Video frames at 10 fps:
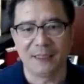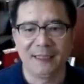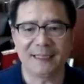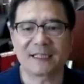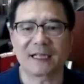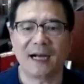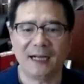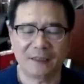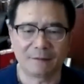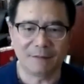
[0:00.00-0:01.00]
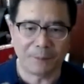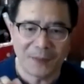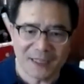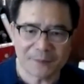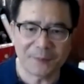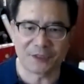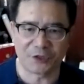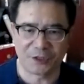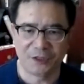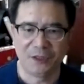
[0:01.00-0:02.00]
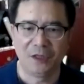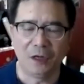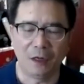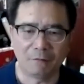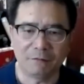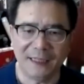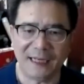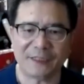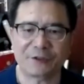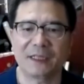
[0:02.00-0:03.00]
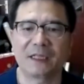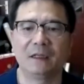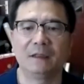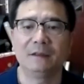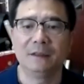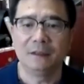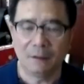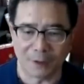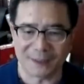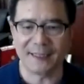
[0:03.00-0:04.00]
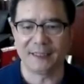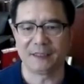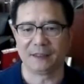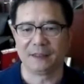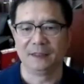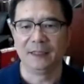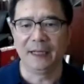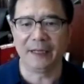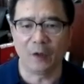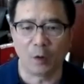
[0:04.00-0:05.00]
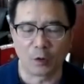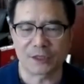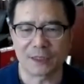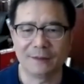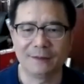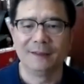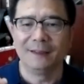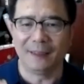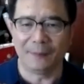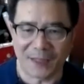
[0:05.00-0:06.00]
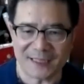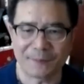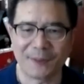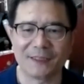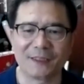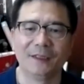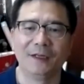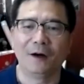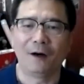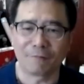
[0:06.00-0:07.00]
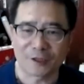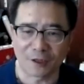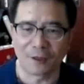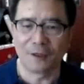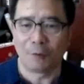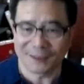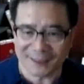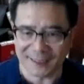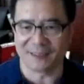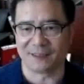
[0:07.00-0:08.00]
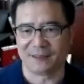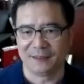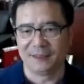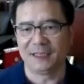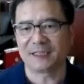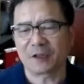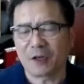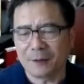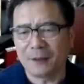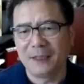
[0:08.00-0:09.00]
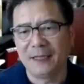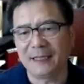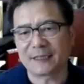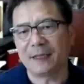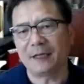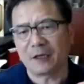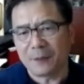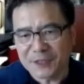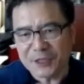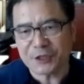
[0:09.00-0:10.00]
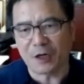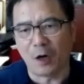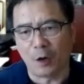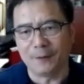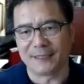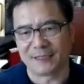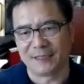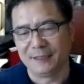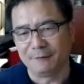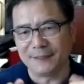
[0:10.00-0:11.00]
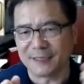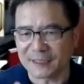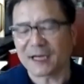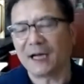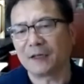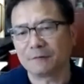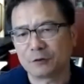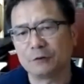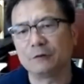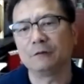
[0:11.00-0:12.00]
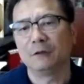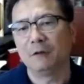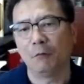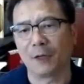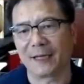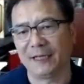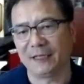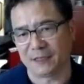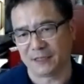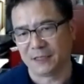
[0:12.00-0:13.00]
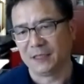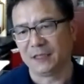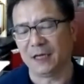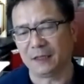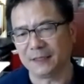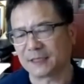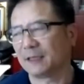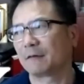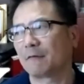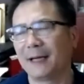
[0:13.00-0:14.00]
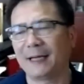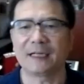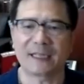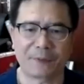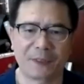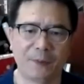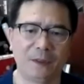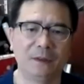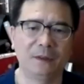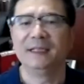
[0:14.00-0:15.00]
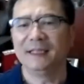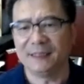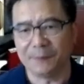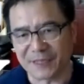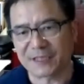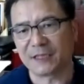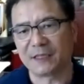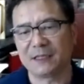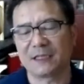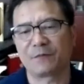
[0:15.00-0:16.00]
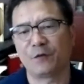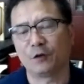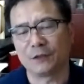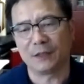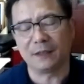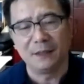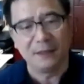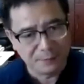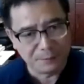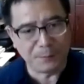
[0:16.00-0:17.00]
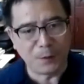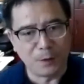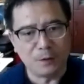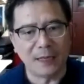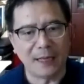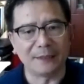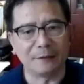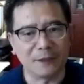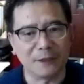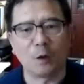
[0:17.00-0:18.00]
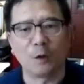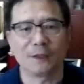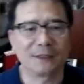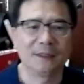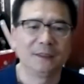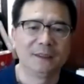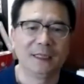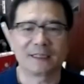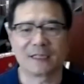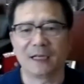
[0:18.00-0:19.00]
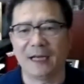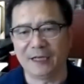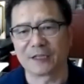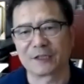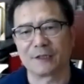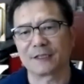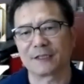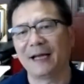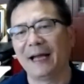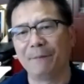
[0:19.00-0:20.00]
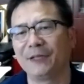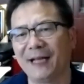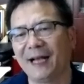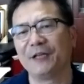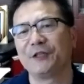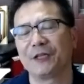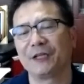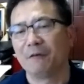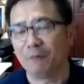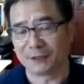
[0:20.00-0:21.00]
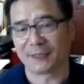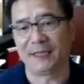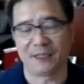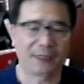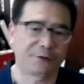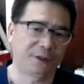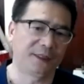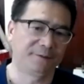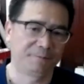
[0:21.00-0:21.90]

it's a kind of replacement of electrical water heater and also replacement of solar water heater. It's a, it's a competition always with this mm-hmm. kind of two water heaters. Now it's uh, quite acceptable in the big cities for the people and we call it it's an air source ambient energy water heat actually.